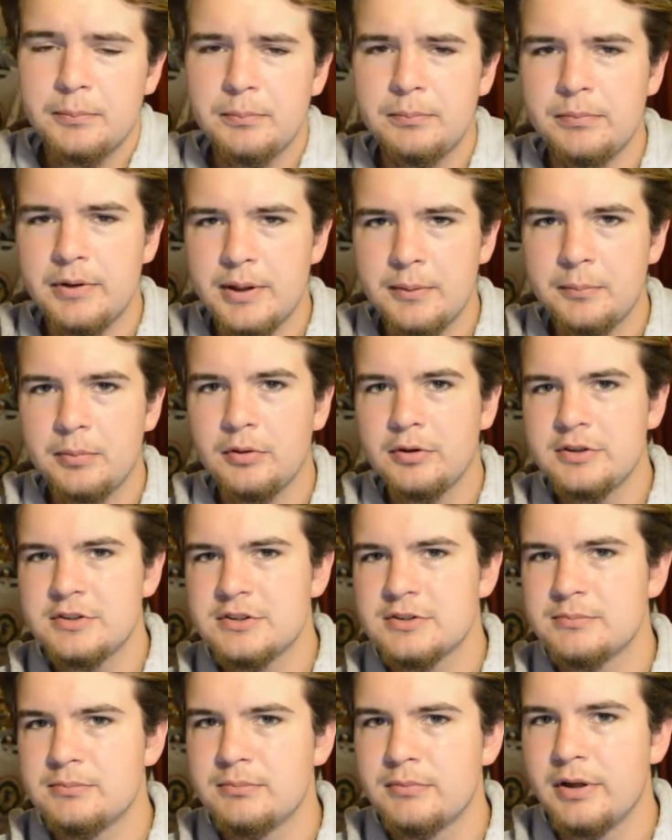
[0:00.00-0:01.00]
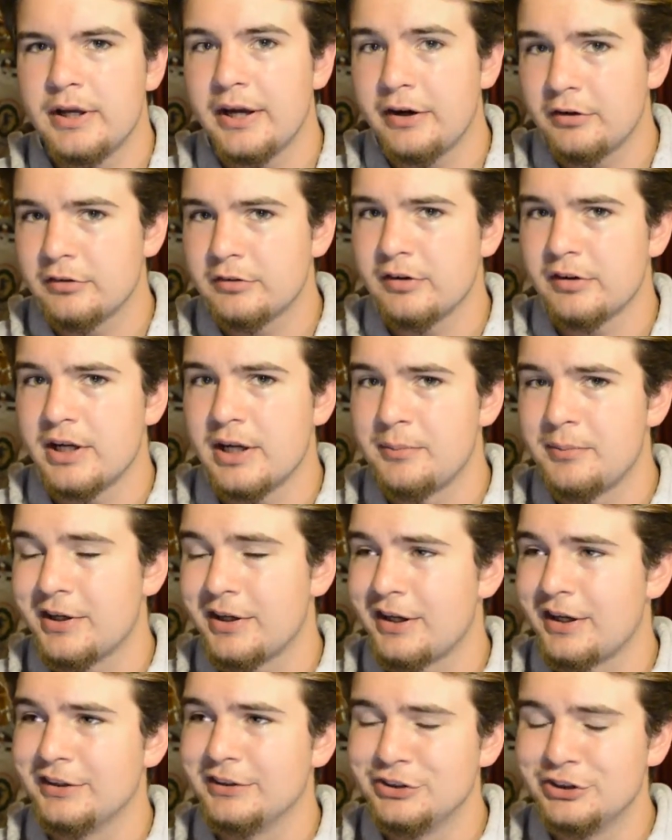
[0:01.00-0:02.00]
employed some aerodynamic
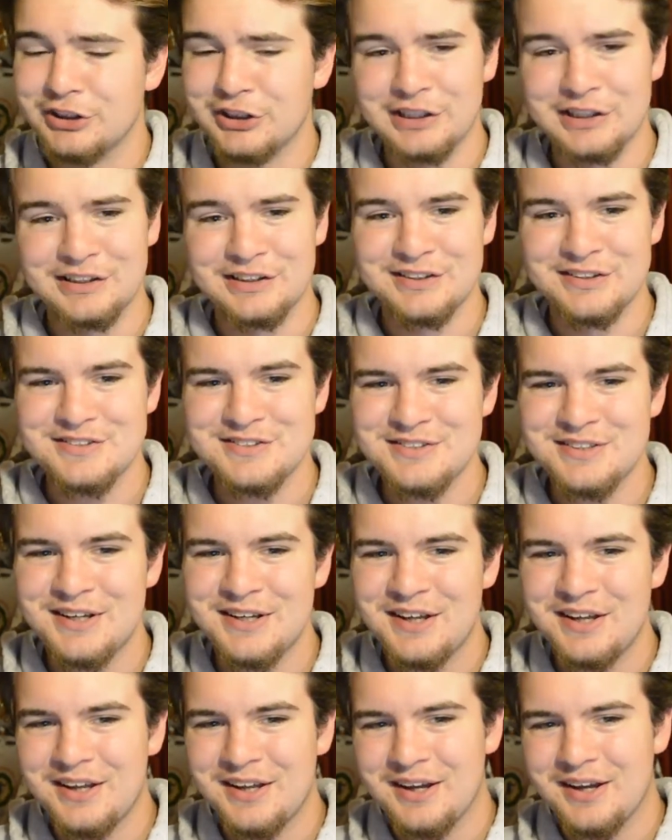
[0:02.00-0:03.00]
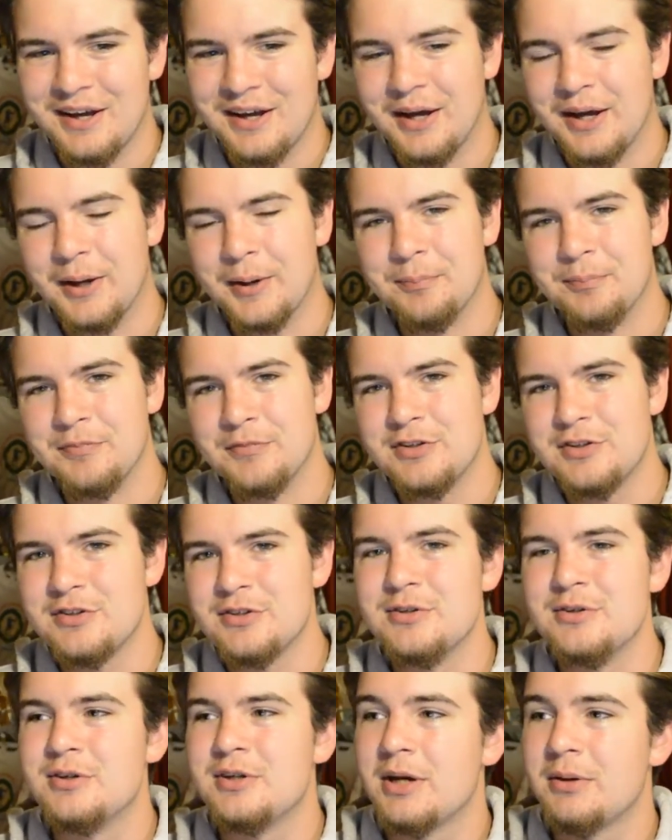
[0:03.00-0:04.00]
engineers
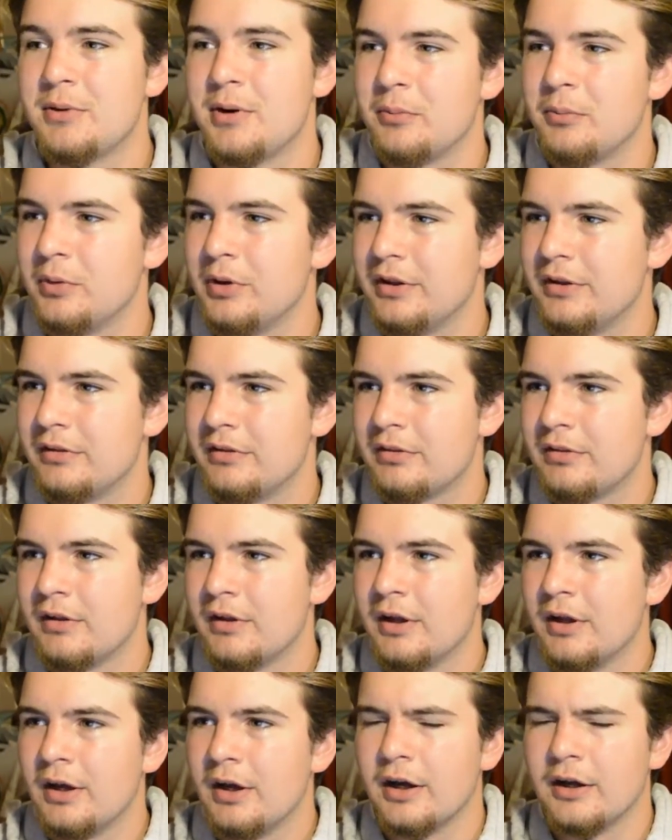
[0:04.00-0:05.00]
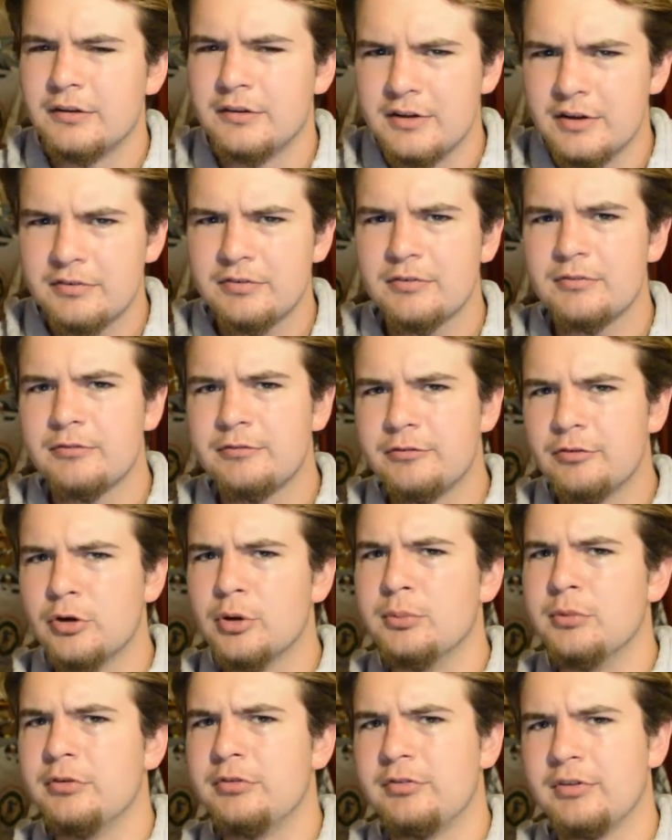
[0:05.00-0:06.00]
to come up with a different
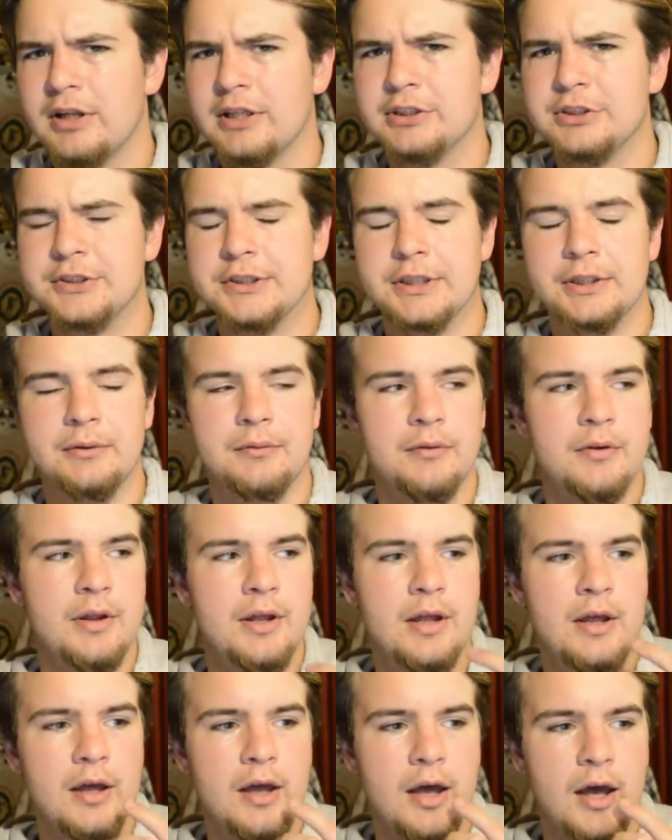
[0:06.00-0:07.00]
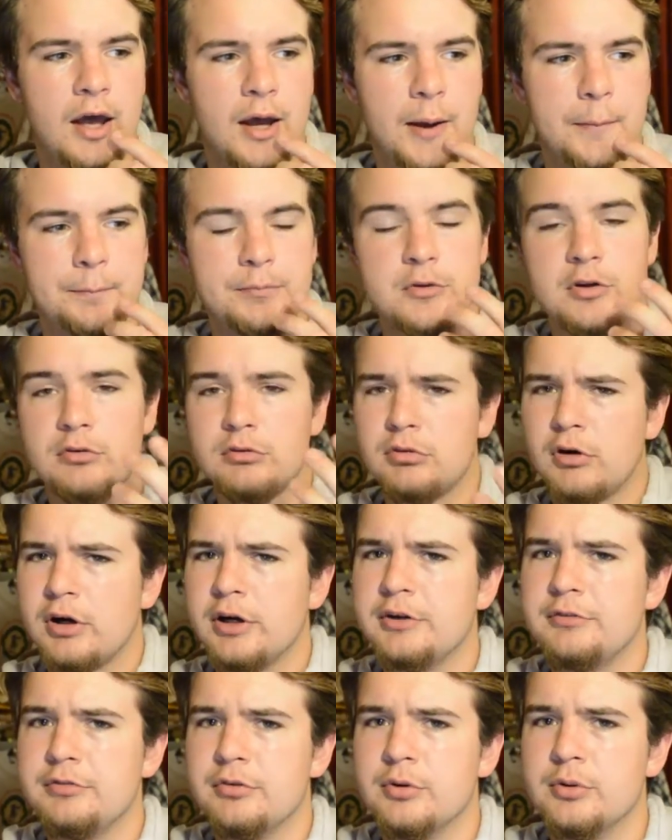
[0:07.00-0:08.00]
form of fletching to
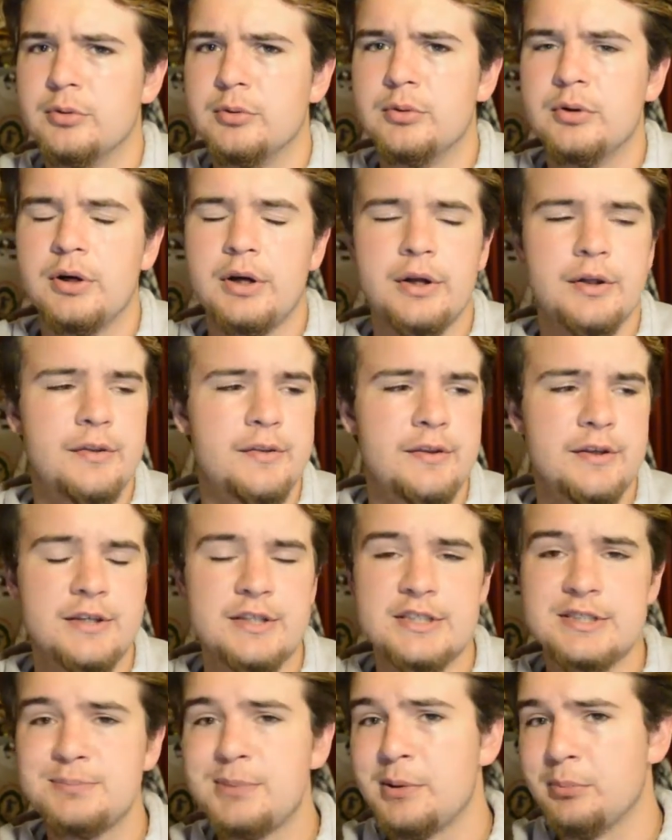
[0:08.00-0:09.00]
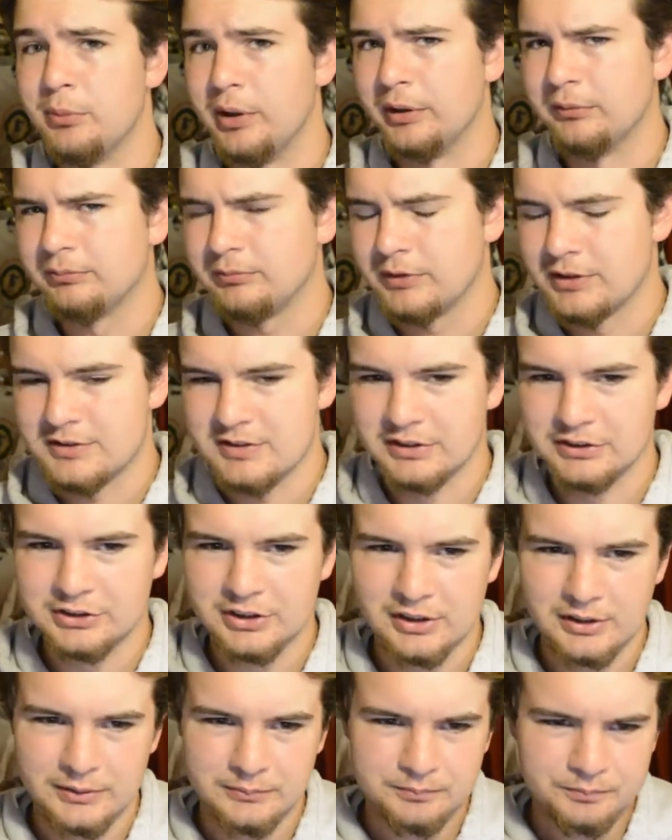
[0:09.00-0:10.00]
rival the spin wing,
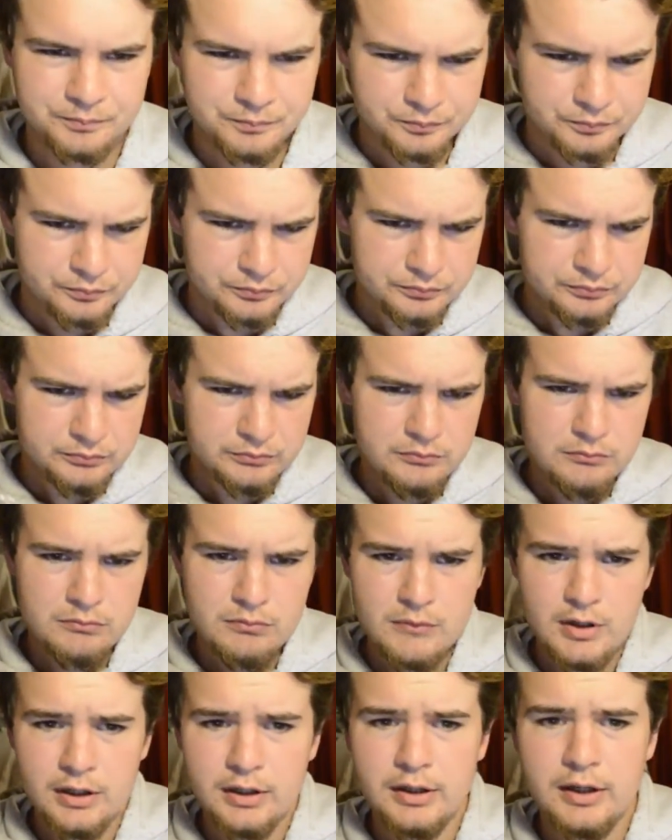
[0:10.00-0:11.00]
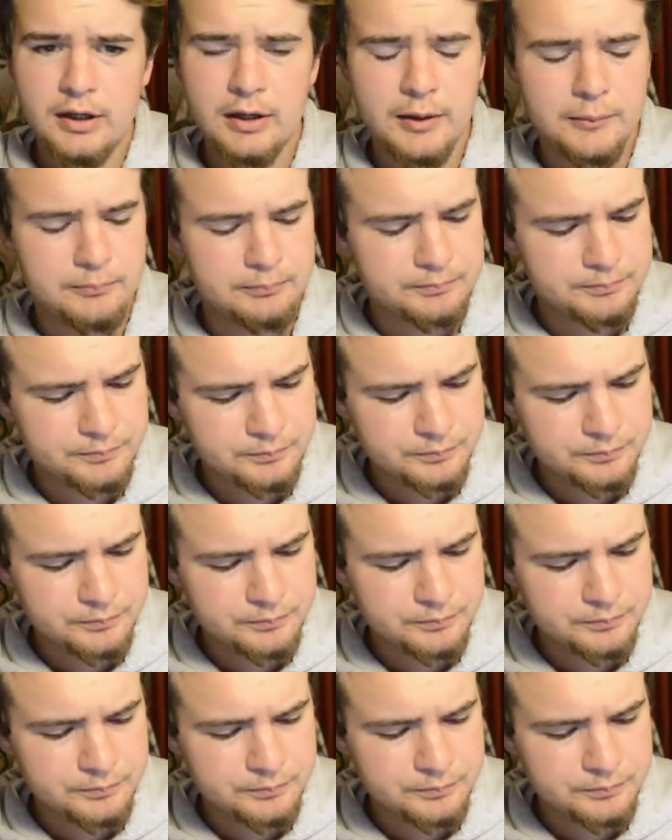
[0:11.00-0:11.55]
essentially. And